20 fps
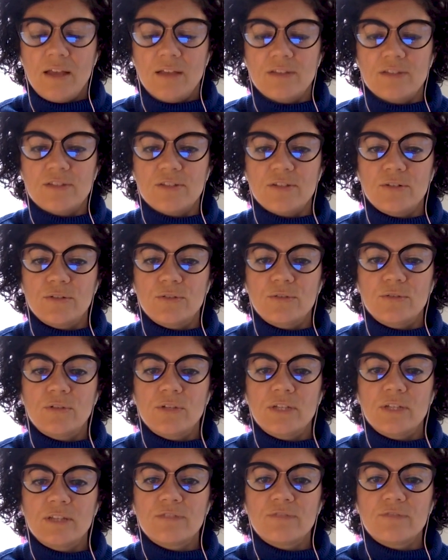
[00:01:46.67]
And
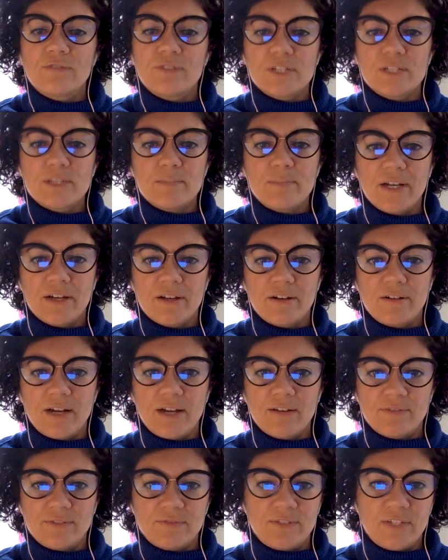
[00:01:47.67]
so in the first
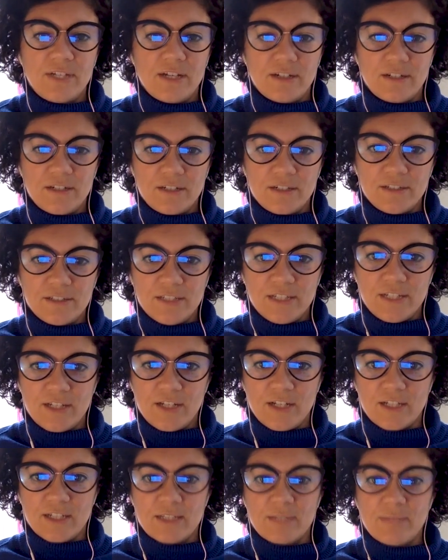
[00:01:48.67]
paragraph of the article, he
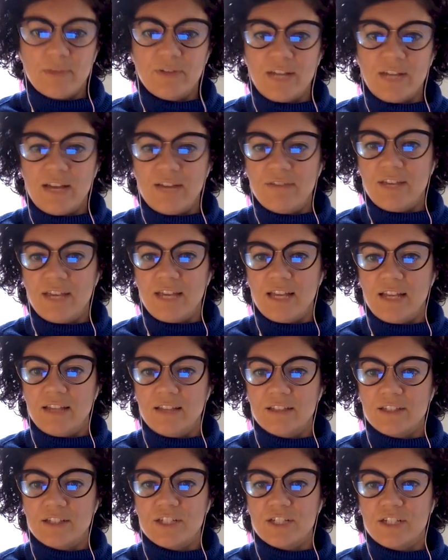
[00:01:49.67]
talks about
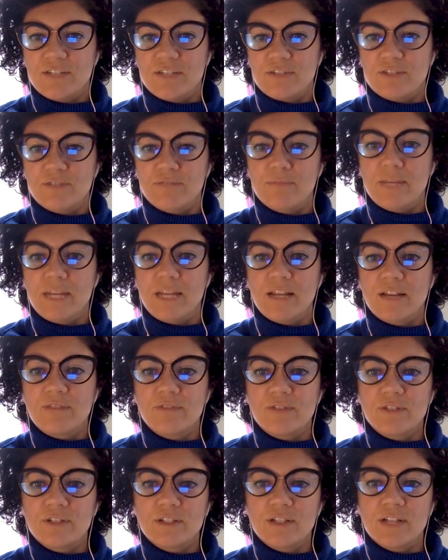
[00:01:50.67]
navigating the shift of
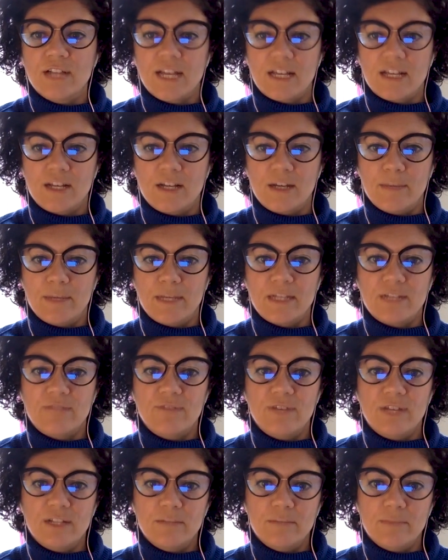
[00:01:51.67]
meaningful economic
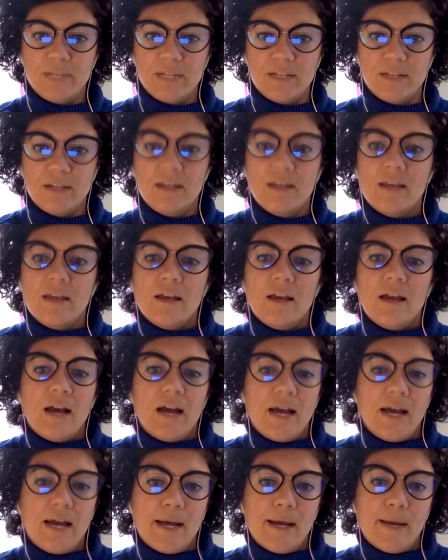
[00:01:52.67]
development
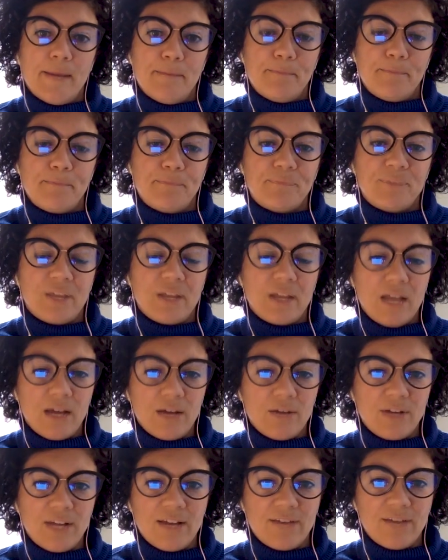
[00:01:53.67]
and
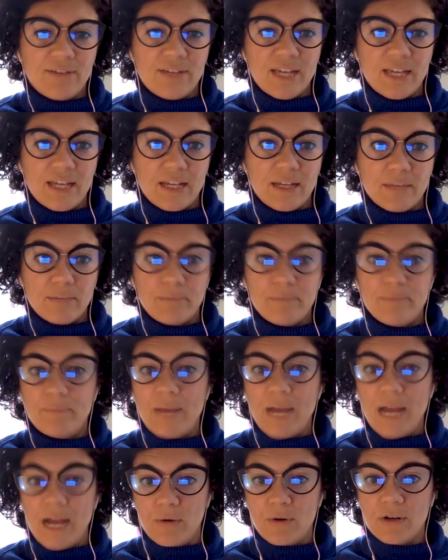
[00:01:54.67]
how navigating
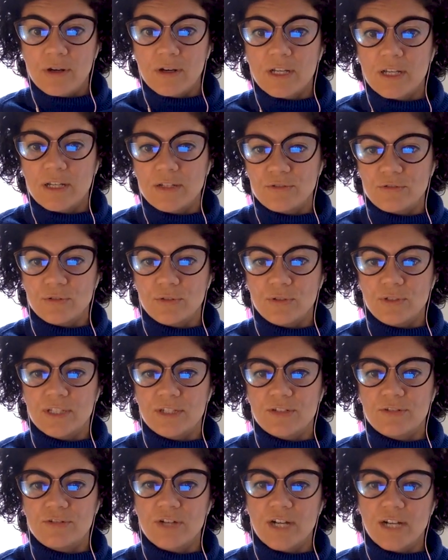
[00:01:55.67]
power,
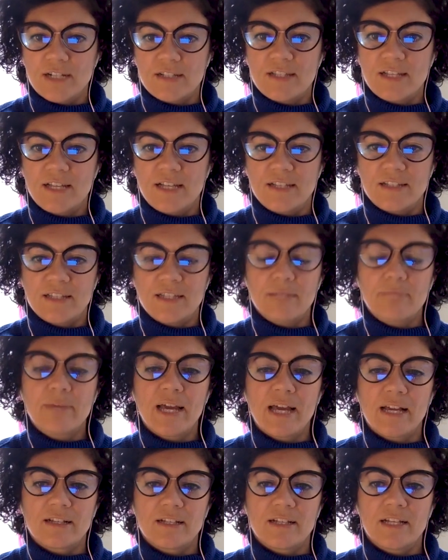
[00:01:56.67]
control, and trust has
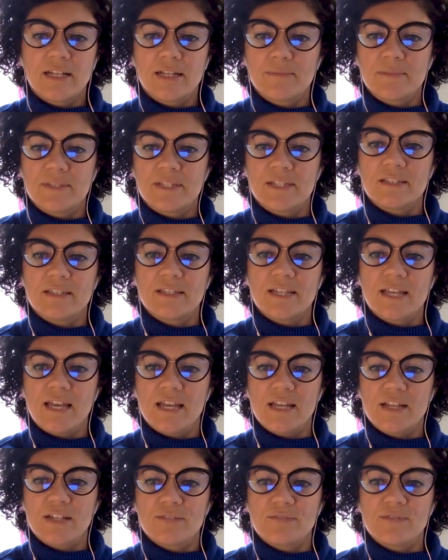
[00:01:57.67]
impacted him since the
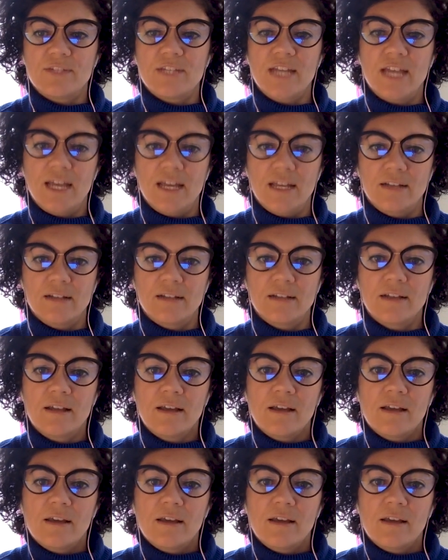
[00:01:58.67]
age of 10.